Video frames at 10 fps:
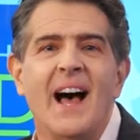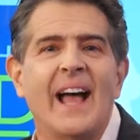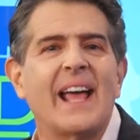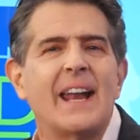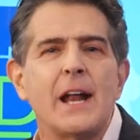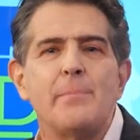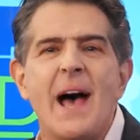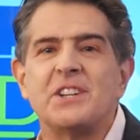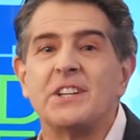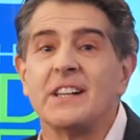I cannot
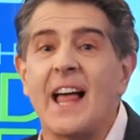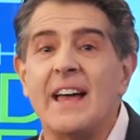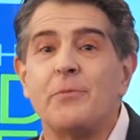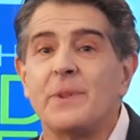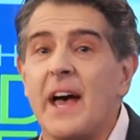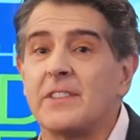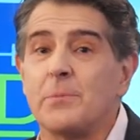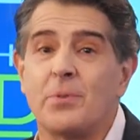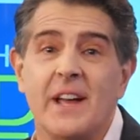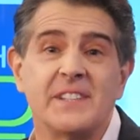imagine a life without their
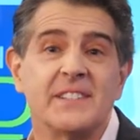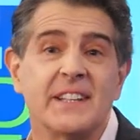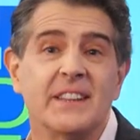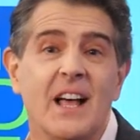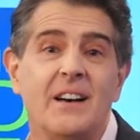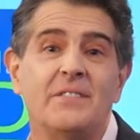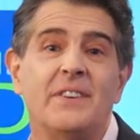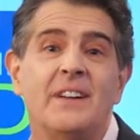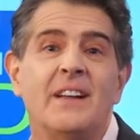presence and love.